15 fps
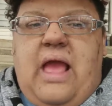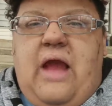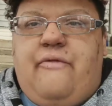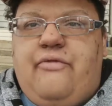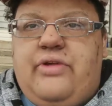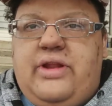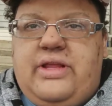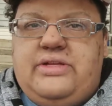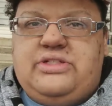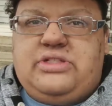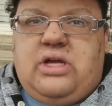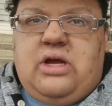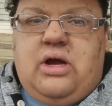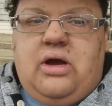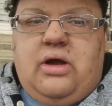Alfred
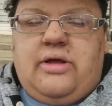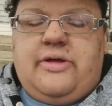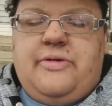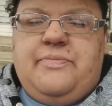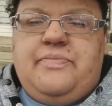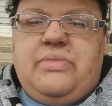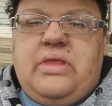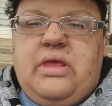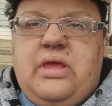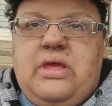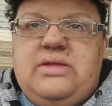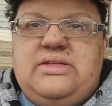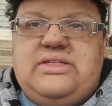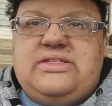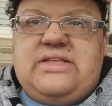Hitchcock
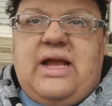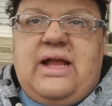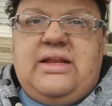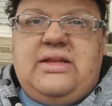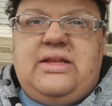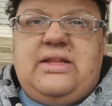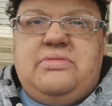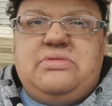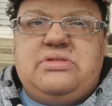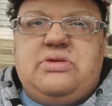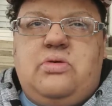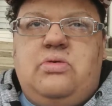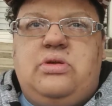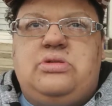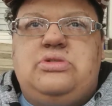decided he was
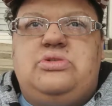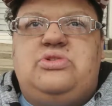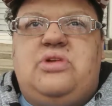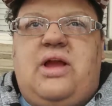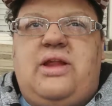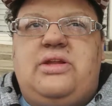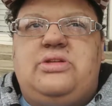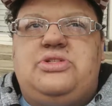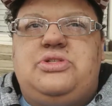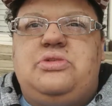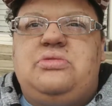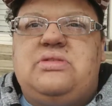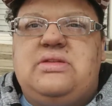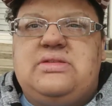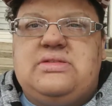going to try to
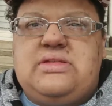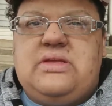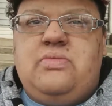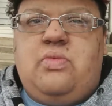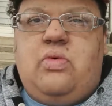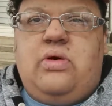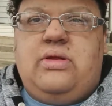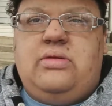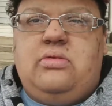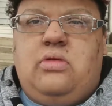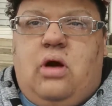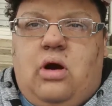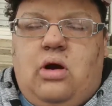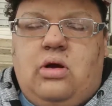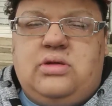shoot this in one
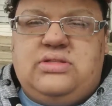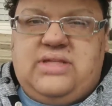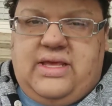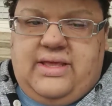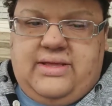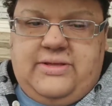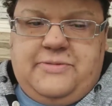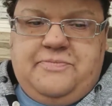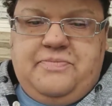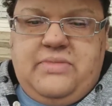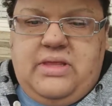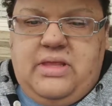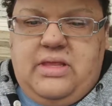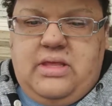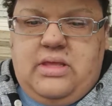long take,
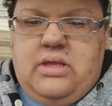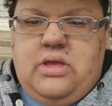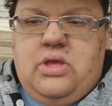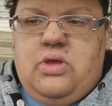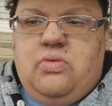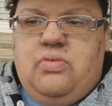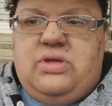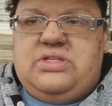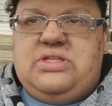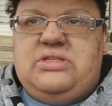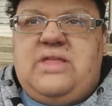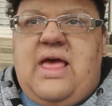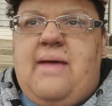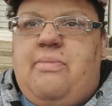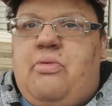which
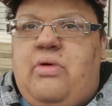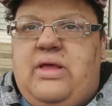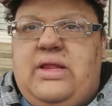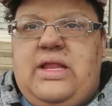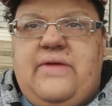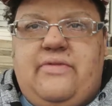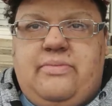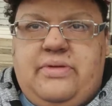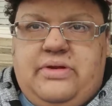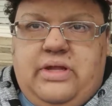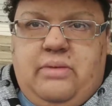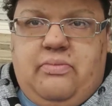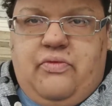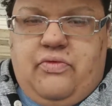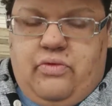at that point had never been
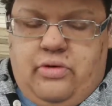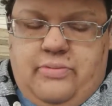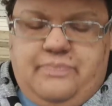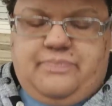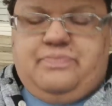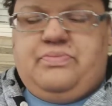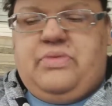done before.